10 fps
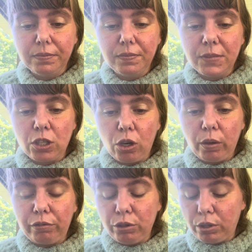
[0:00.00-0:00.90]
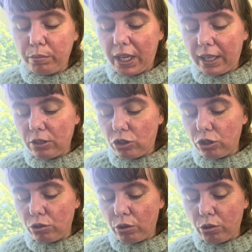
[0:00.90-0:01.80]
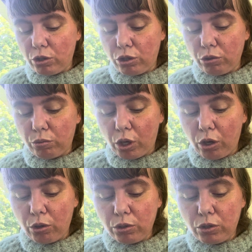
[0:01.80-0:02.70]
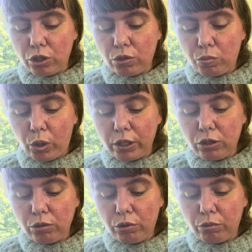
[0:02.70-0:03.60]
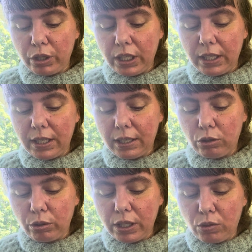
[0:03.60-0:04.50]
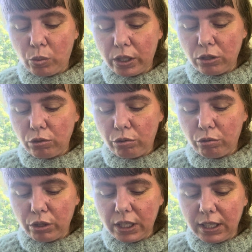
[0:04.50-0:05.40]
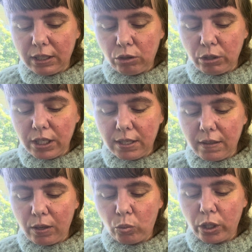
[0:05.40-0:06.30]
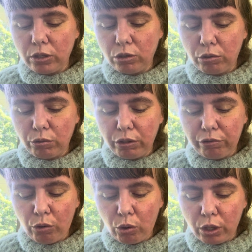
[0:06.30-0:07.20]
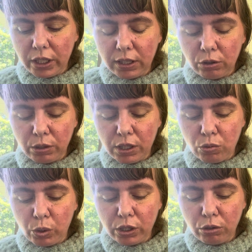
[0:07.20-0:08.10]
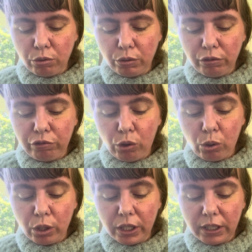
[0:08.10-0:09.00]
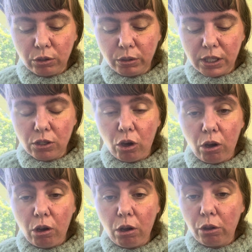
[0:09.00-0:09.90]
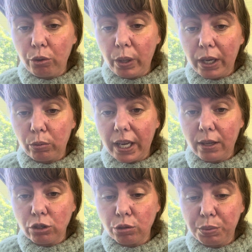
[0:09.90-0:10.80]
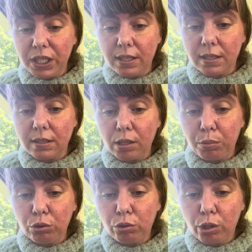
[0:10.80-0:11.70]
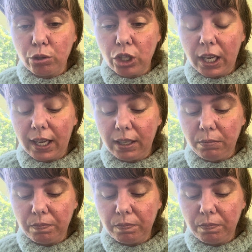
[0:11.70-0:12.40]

So if you can manage to do those 2 rows, just 1, 2, 3, increase, 1, 2, 3, increase, and then 1, 2, 3, 4, increase, 1, 2, 3, 4, increase all the way around your piece in double crochet,